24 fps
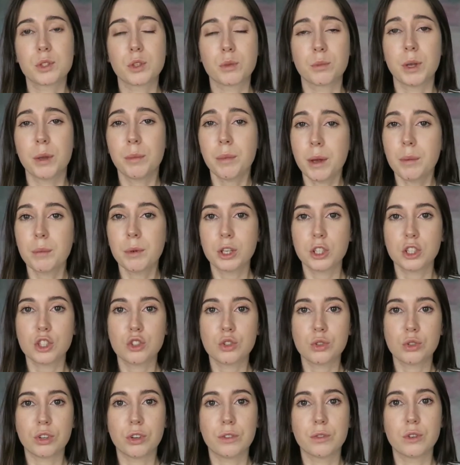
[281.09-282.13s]
so maybe I'm gonna
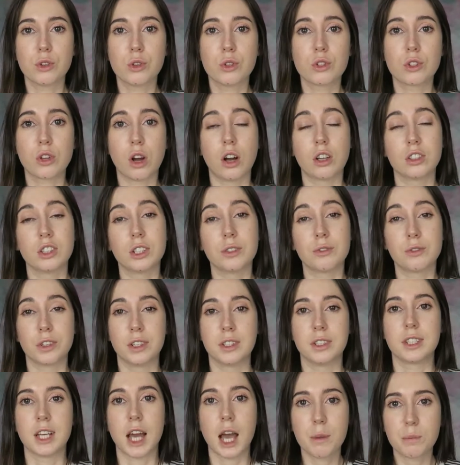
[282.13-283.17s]
do reviews on
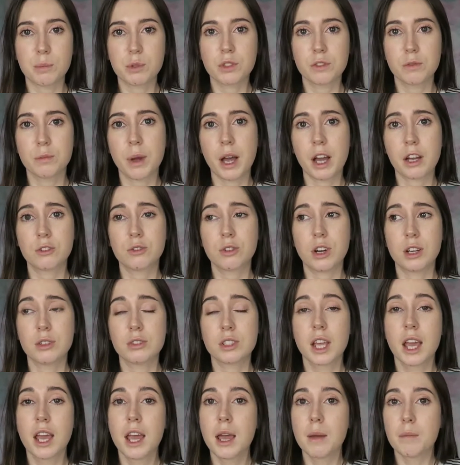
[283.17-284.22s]
different types of backgrounds.